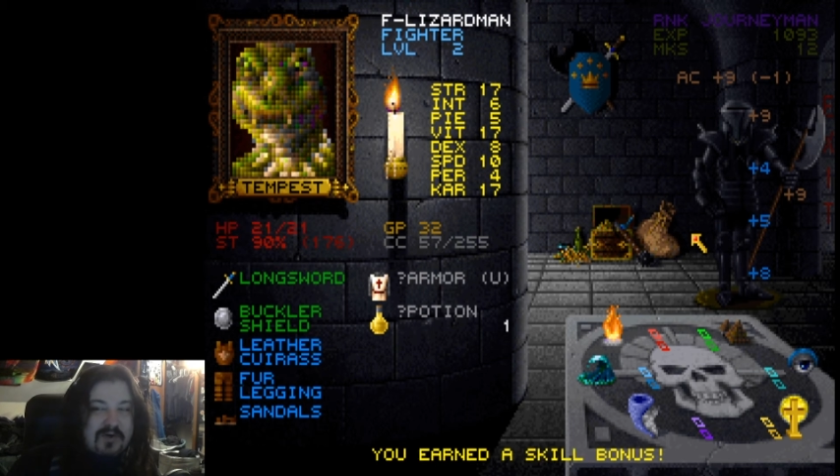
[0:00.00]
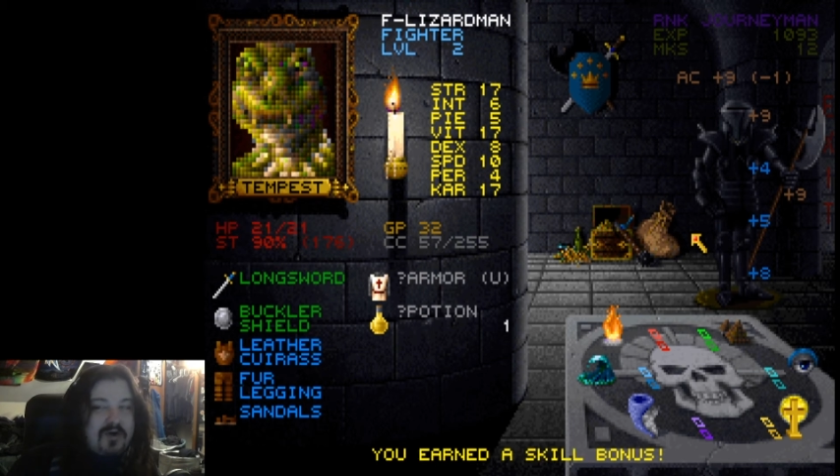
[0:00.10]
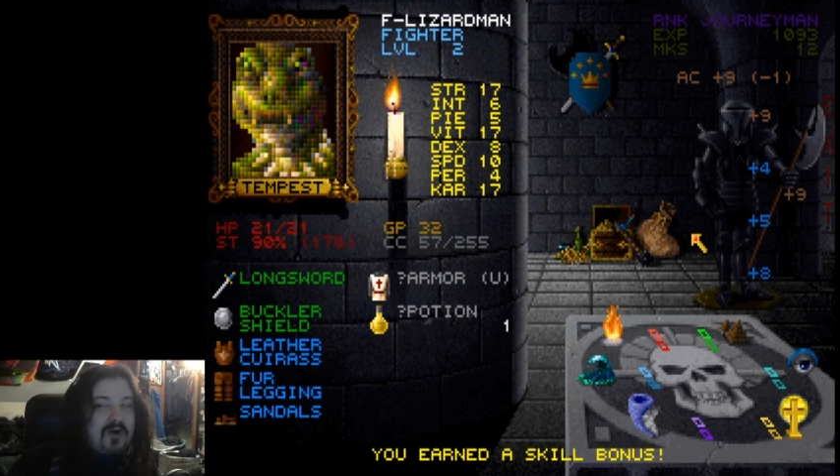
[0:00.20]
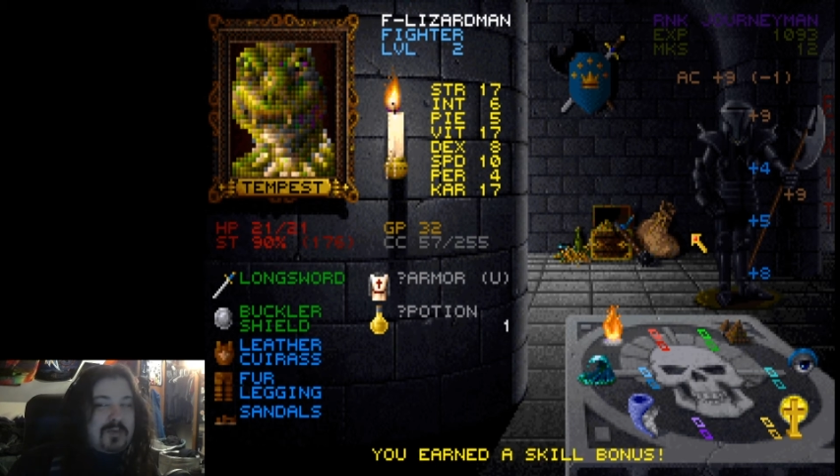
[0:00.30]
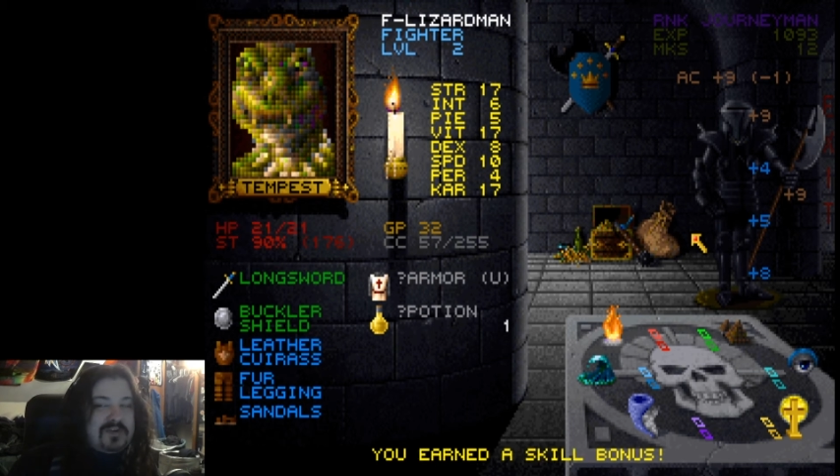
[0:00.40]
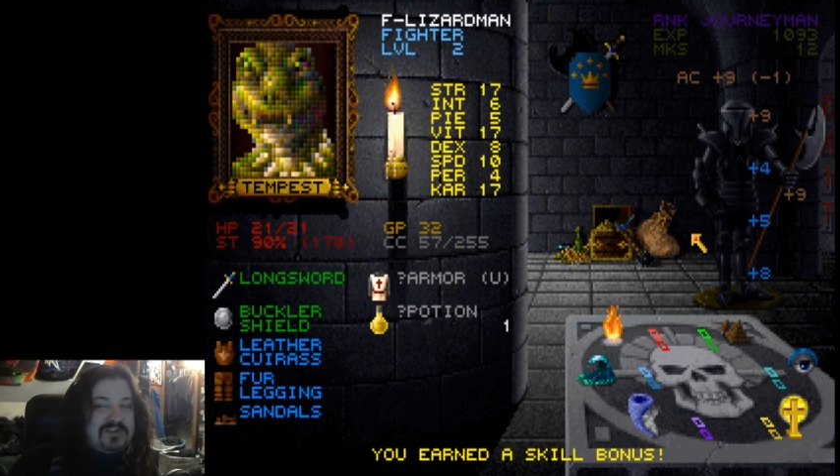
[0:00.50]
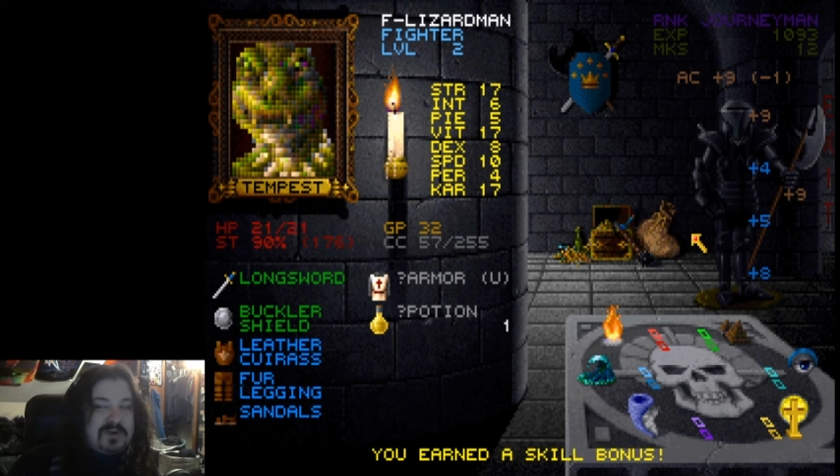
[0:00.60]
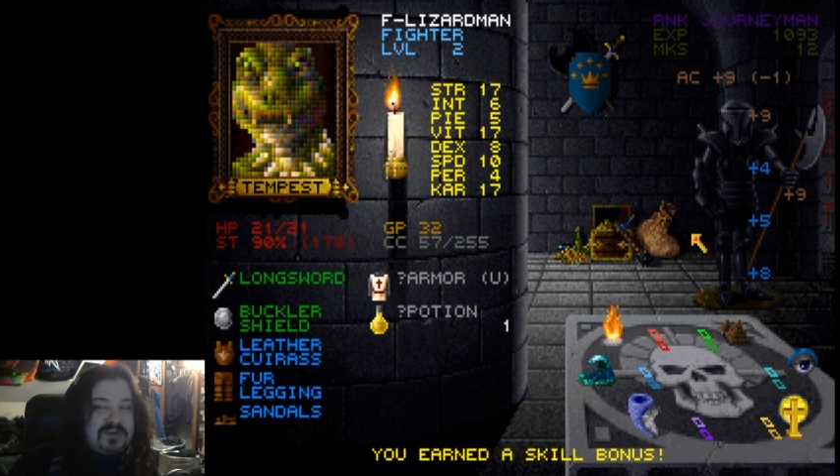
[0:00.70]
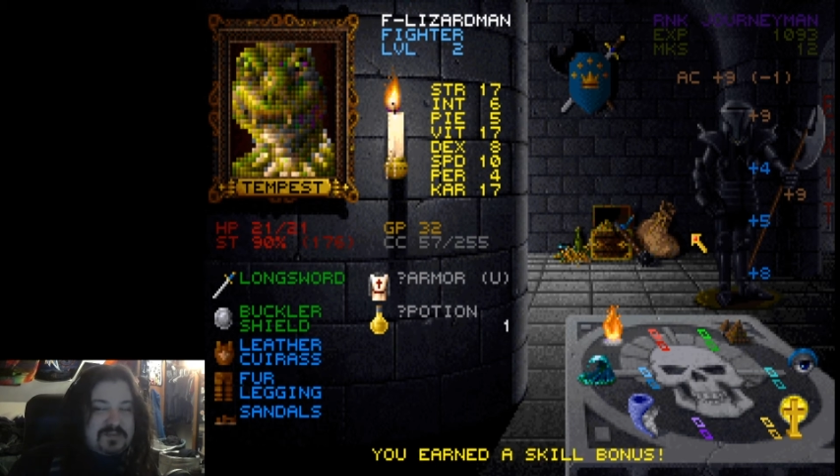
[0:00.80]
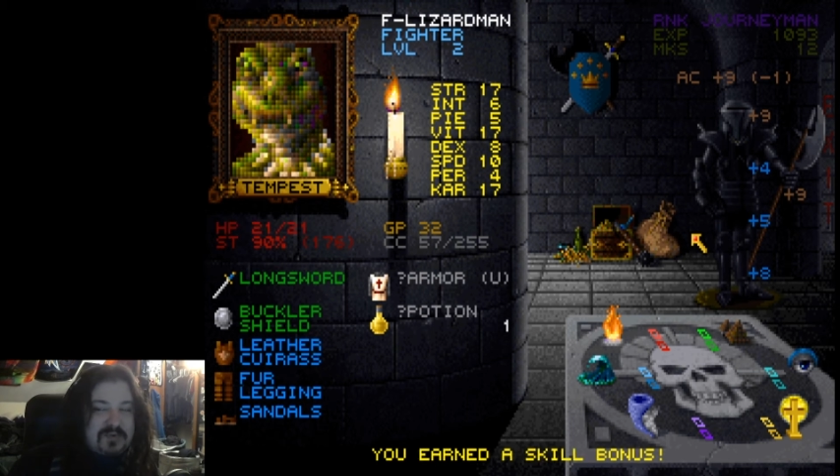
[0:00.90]
and Kokobo's the way
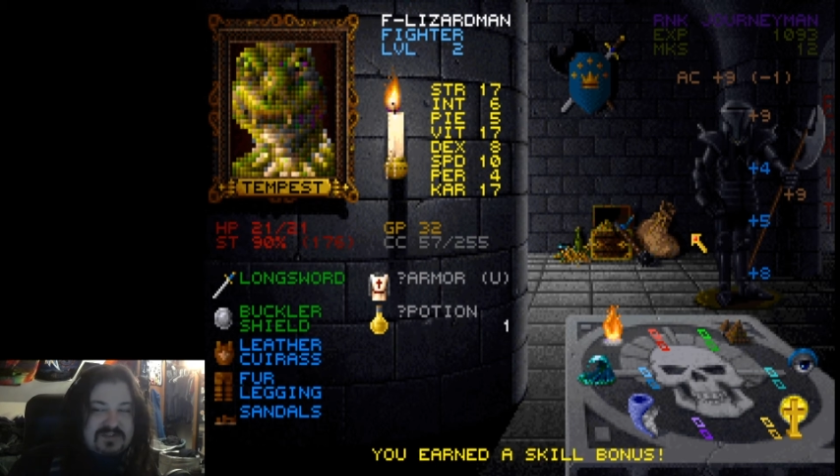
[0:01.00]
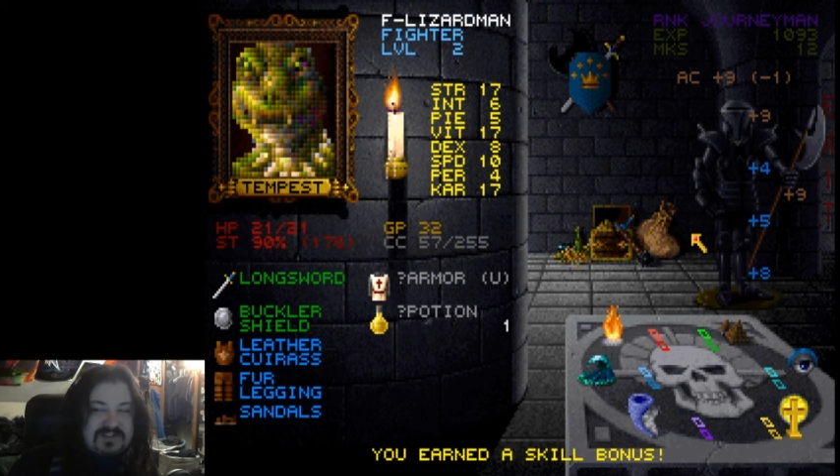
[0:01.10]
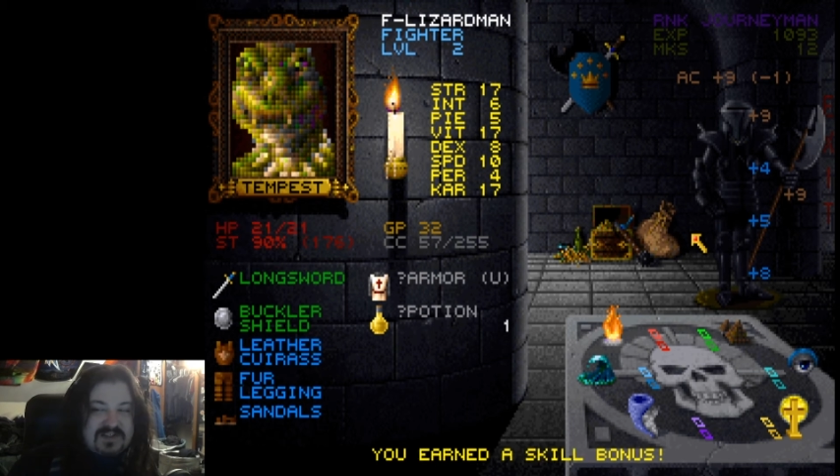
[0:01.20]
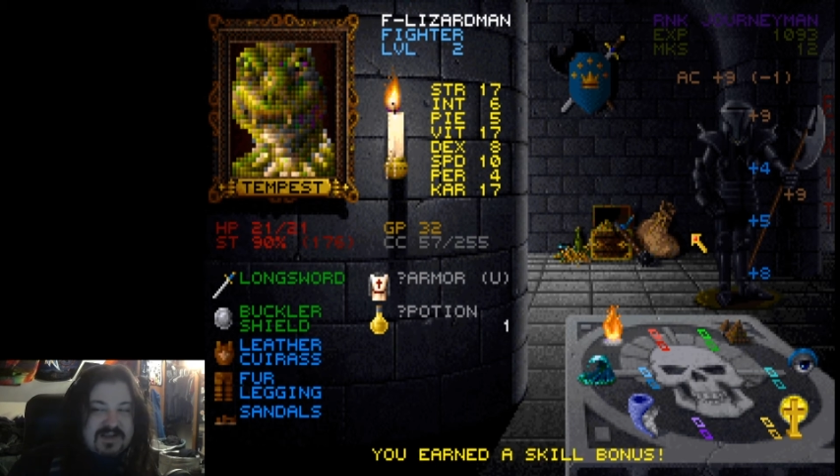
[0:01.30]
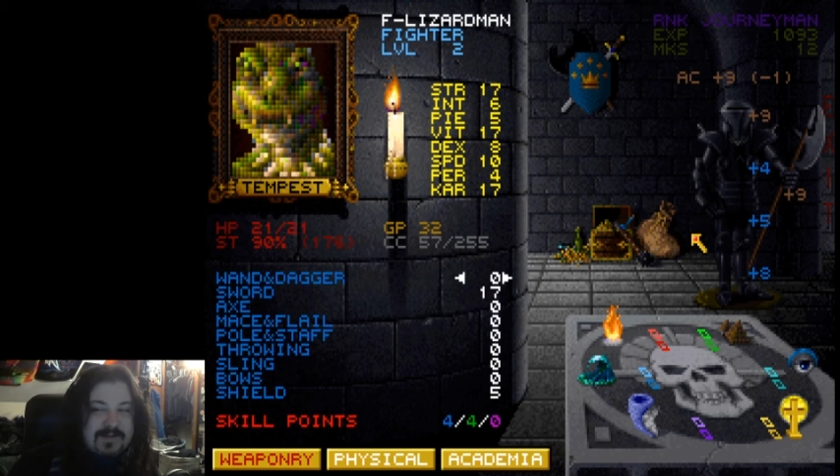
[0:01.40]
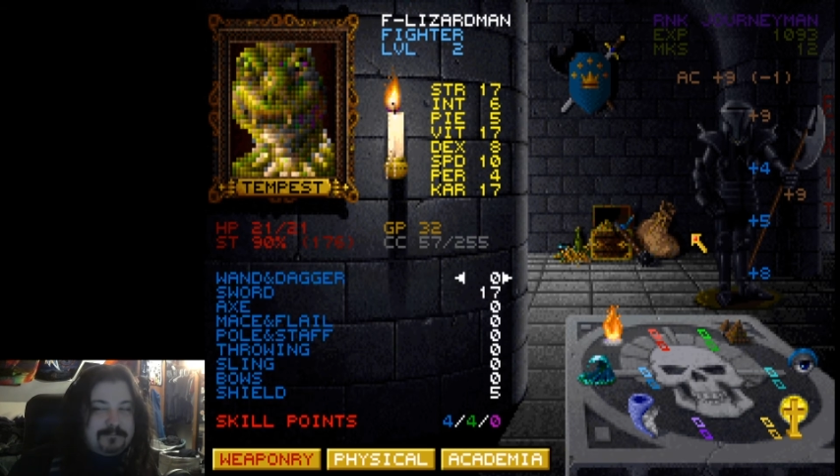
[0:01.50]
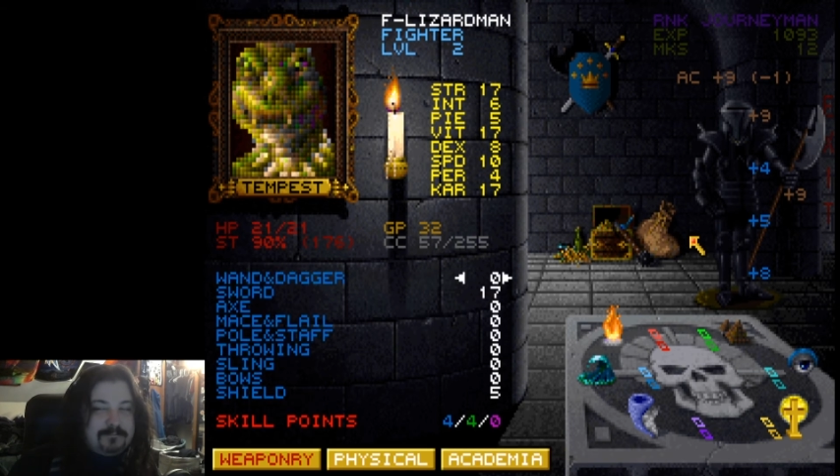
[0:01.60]
you're supposed to say it.